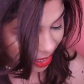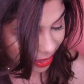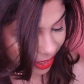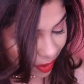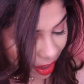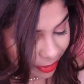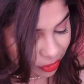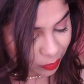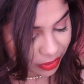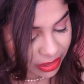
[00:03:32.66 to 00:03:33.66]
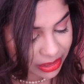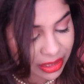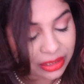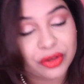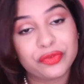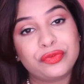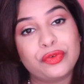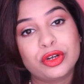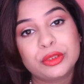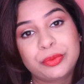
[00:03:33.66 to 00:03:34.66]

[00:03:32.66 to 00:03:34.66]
Now coming towards the fourth